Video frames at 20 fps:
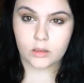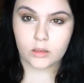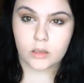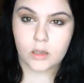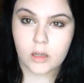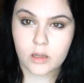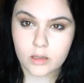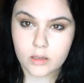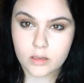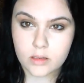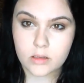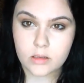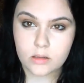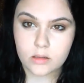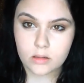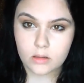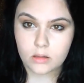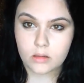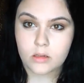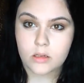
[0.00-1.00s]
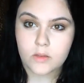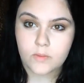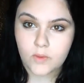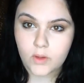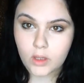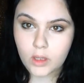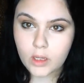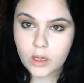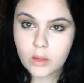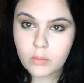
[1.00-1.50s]
because I just
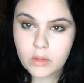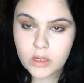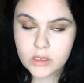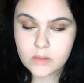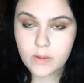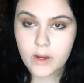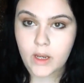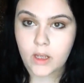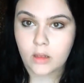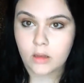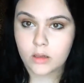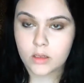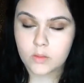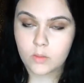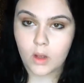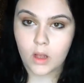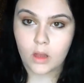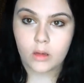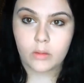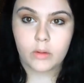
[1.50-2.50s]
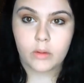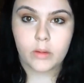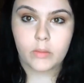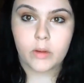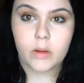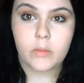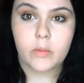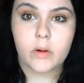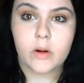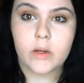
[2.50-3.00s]
feel like it makes my head look smaller.
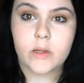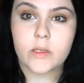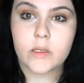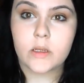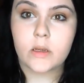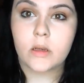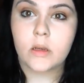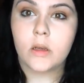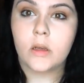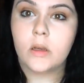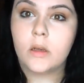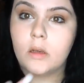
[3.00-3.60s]
Maybe I'm crazy